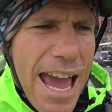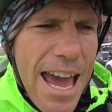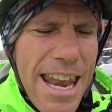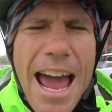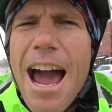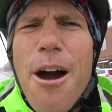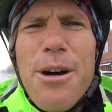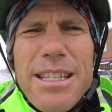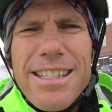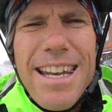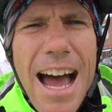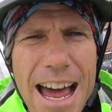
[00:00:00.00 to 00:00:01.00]
and how
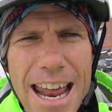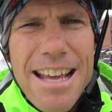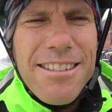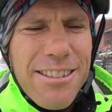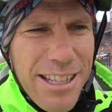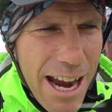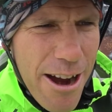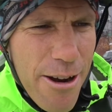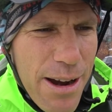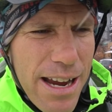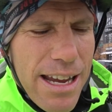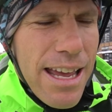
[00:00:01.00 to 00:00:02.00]
it's not as
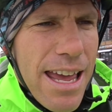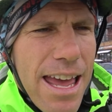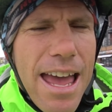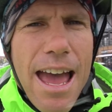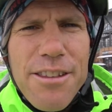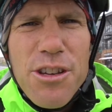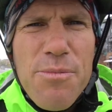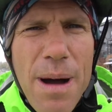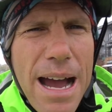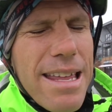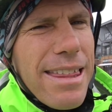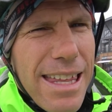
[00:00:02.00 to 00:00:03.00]
scary as you
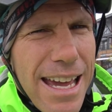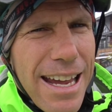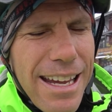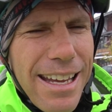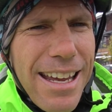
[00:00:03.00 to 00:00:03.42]
might think